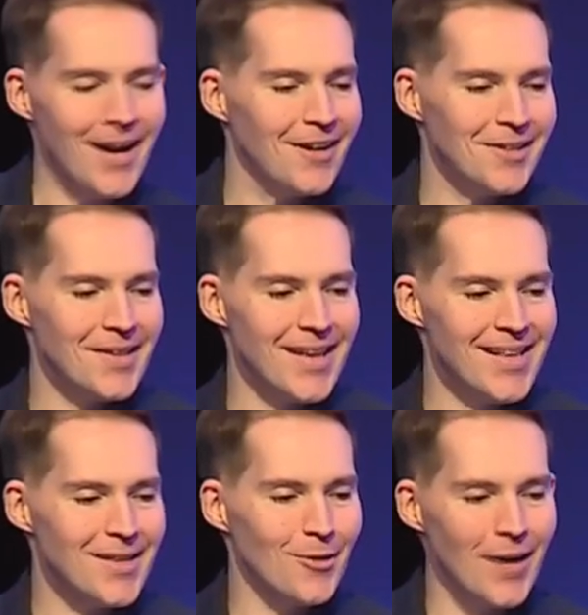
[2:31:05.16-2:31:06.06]
character
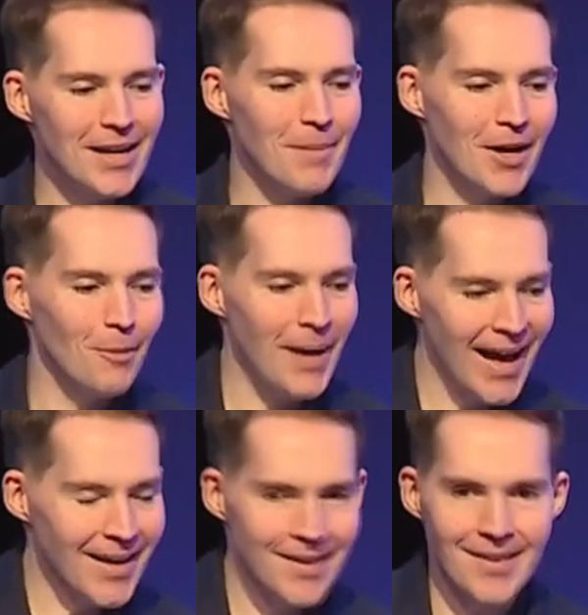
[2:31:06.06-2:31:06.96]
says, create a bigger
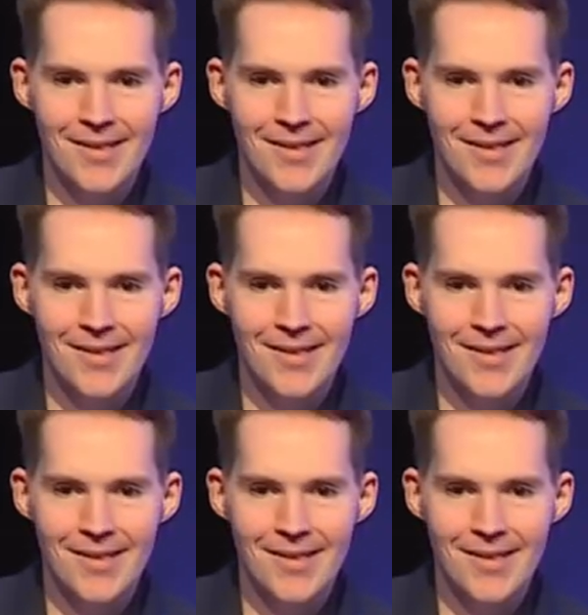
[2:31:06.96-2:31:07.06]
box.